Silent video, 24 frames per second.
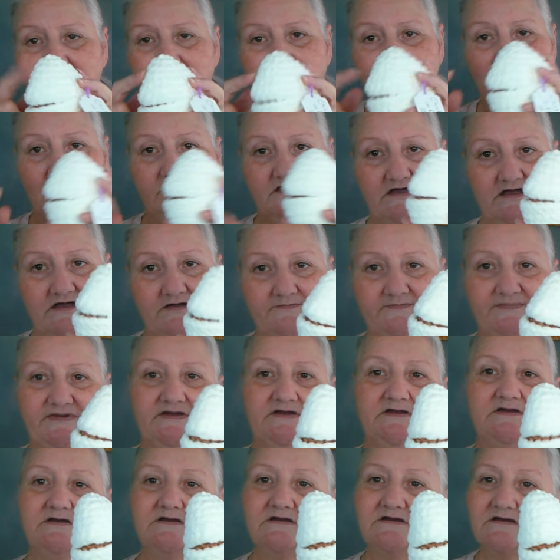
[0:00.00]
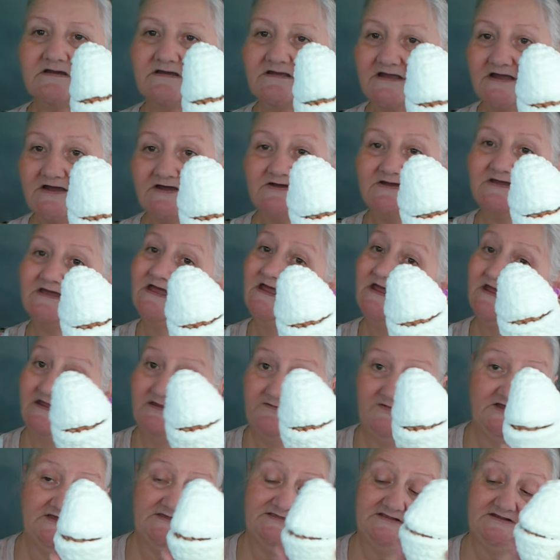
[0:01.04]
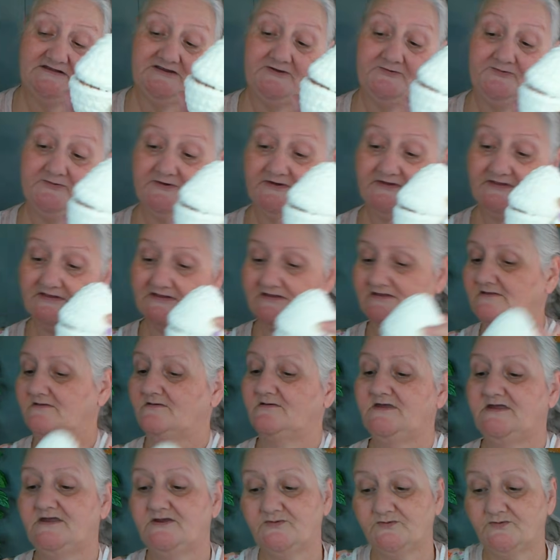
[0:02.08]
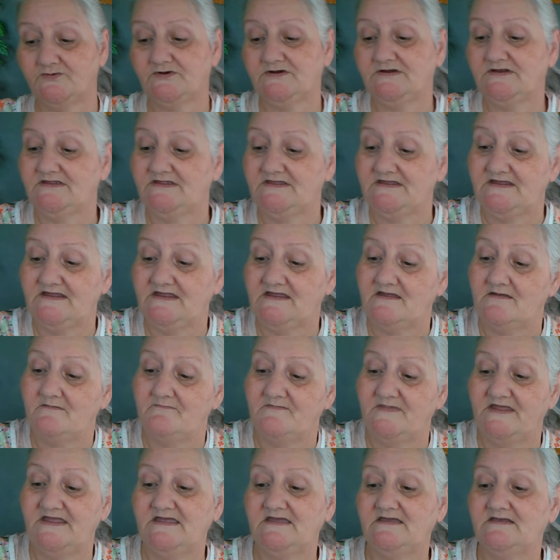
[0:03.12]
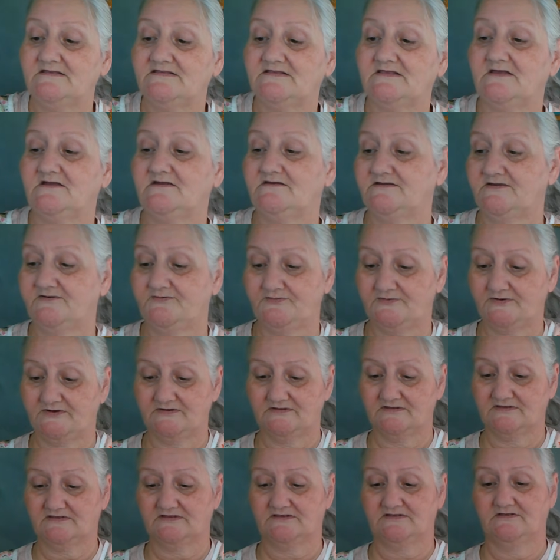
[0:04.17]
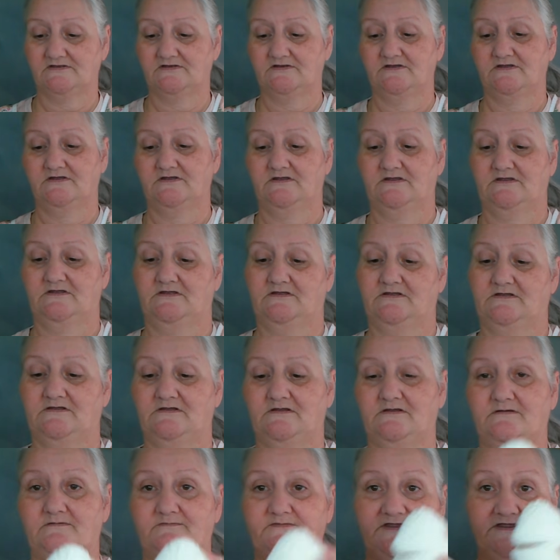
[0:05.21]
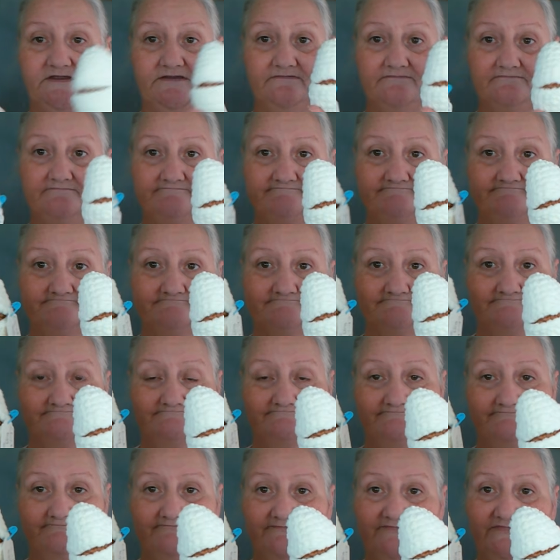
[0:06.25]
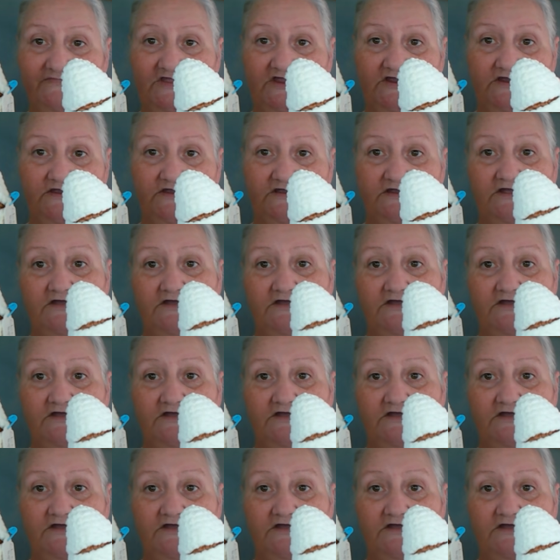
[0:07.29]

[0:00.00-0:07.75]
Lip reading: top, makes a difference. It really makes a difference. I mean, there you